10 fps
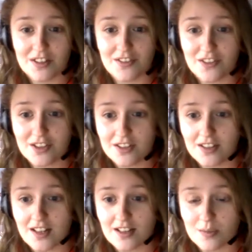I first
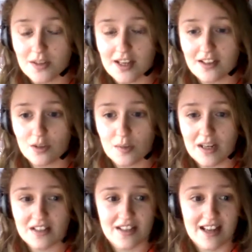had him and I had to go
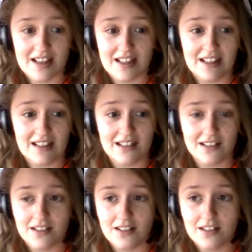back to that and I hated it.